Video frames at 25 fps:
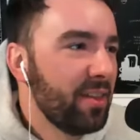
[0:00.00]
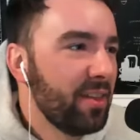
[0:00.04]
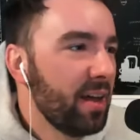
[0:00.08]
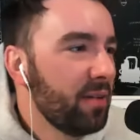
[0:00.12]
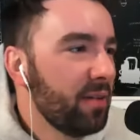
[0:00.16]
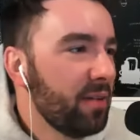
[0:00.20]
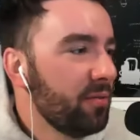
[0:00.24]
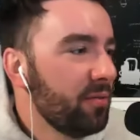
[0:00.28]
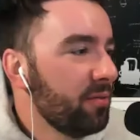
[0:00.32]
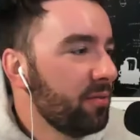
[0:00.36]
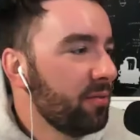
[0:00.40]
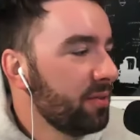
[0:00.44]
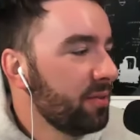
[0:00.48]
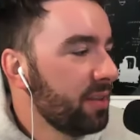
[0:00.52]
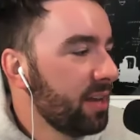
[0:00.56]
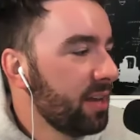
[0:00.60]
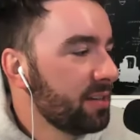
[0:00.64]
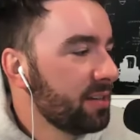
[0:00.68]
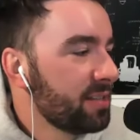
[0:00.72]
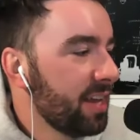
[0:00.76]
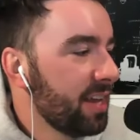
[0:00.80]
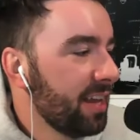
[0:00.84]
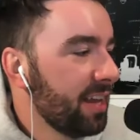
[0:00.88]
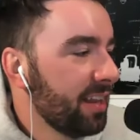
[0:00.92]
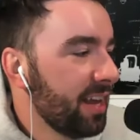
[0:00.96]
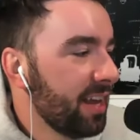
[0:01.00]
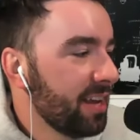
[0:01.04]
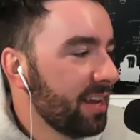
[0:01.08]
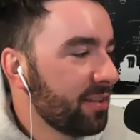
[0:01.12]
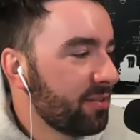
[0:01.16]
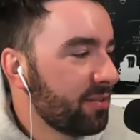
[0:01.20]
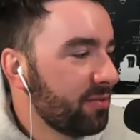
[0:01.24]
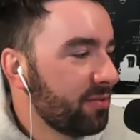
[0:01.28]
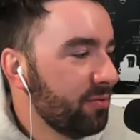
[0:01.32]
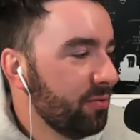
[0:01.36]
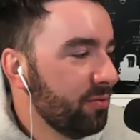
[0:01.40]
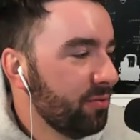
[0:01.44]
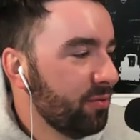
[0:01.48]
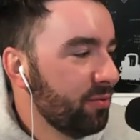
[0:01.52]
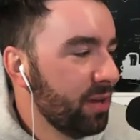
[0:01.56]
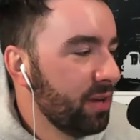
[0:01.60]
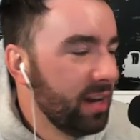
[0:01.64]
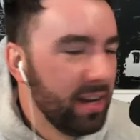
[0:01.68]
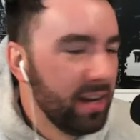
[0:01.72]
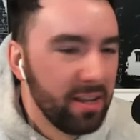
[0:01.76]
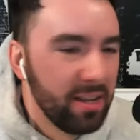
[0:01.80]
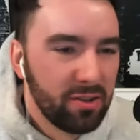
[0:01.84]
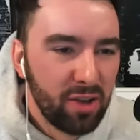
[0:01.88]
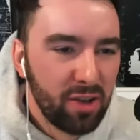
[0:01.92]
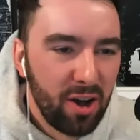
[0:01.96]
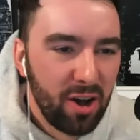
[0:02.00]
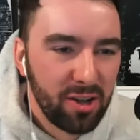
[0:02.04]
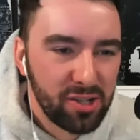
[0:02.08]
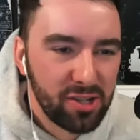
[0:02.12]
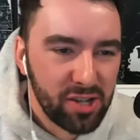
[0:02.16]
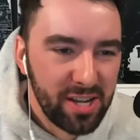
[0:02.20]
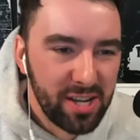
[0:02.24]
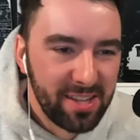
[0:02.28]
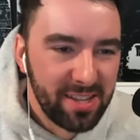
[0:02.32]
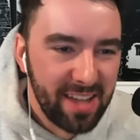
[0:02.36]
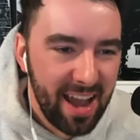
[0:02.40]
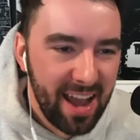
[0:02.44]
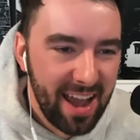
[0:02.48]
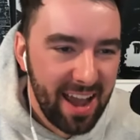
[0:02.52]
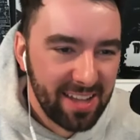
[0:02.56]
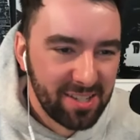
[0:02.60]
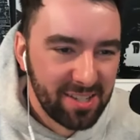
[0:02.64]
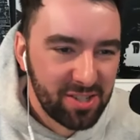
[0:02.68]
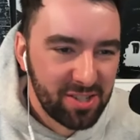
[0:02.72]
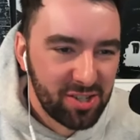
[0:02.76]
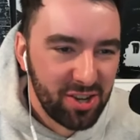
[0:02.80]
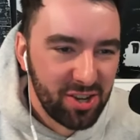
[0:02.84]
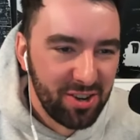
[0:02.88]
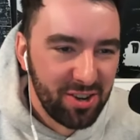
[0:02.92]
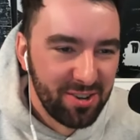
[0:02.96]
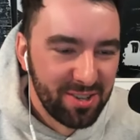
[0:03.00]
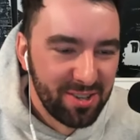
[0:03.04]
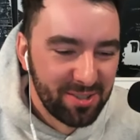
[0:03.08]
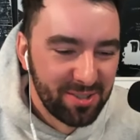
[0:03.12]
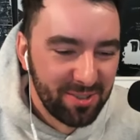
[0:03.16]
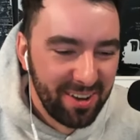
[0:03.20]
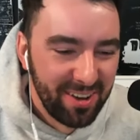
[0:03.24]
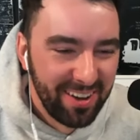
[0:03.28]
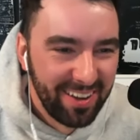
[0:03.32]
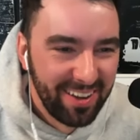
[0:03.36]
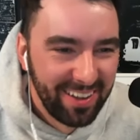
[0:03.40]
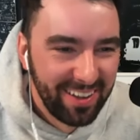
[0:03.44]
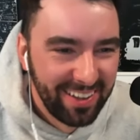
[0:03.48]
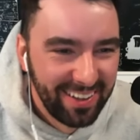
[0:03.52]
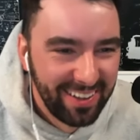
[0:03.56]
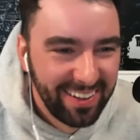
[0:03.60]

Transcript: that there's that like really dodgy dance tune well.